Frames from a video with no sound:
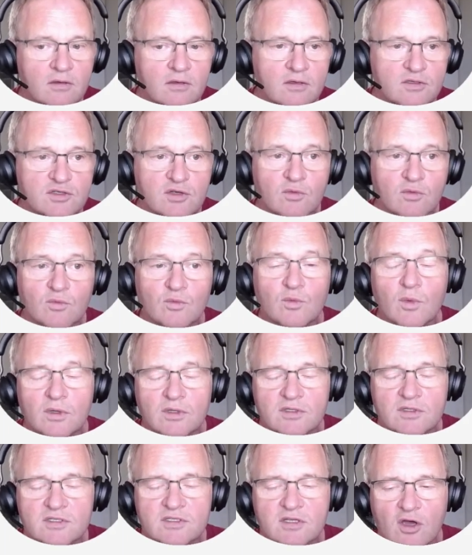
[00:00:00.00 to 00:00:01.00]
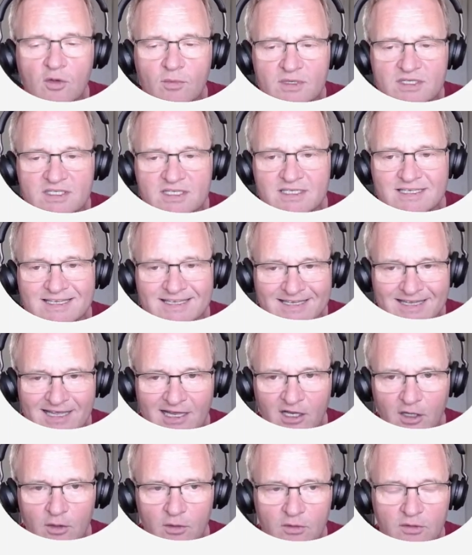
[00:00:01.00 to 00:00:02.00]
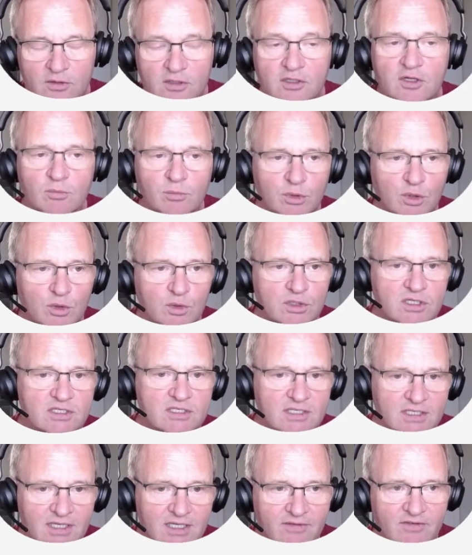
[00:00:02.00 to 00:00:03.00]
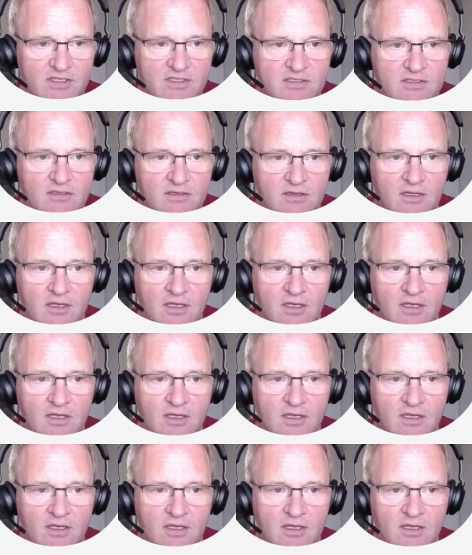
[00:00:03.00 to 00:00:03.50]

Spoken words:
So what does the Home Assistant Yellow that the Blue doesn't give us?